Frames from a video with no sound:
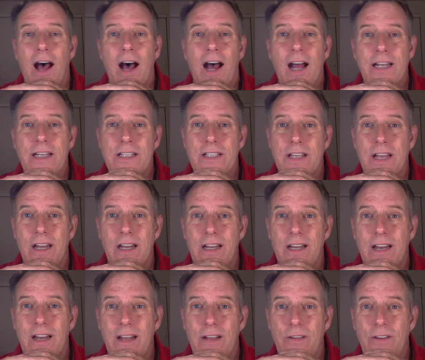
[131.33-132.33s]
I decided,
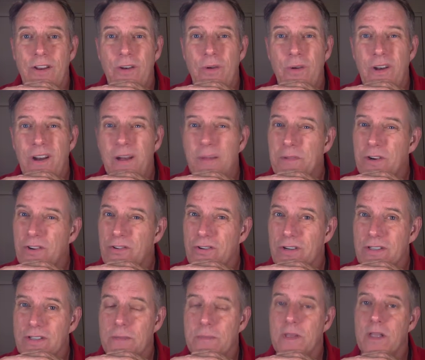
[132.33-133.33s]
you know what, I'm going to
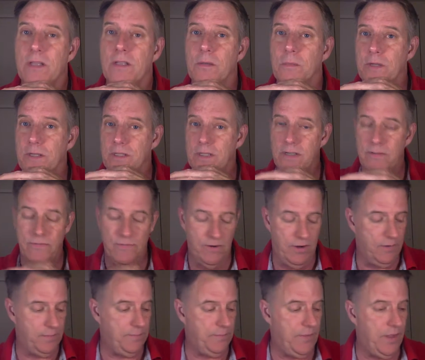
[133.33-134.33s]
try something a little bit different.